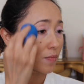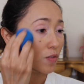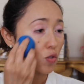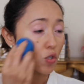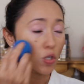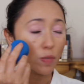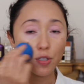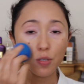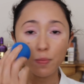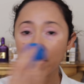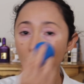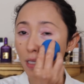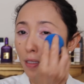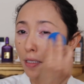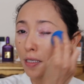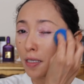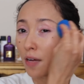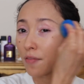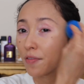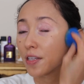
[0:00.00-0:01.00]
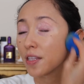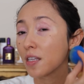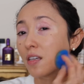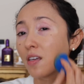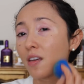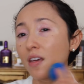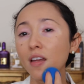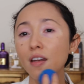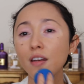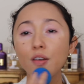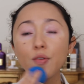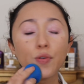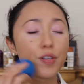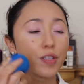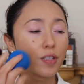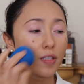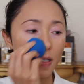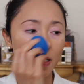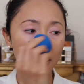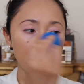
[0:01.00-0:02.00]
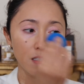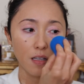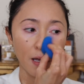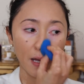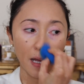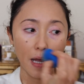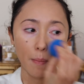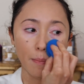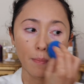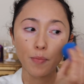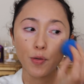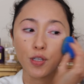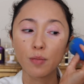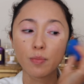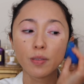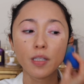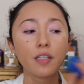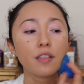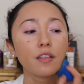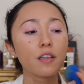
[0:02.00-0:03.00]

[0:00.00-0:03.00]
So I'm just blending everything in with this beauty blender.